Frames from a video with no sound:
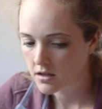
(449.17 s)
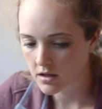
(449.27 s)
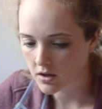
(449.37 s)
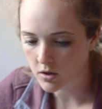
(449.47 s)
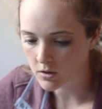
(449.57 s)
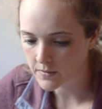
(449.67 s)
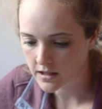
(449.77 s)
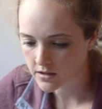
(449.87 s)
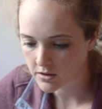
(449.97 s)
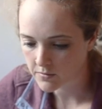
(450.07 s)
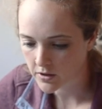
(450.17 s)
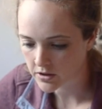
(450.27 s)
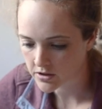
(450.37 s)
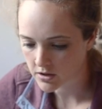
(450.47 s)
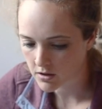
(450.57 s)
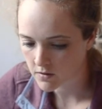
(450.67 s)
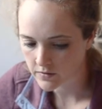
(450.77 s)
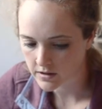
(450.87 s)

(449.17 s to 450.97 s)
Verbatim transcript: the Coleman 2-burner stove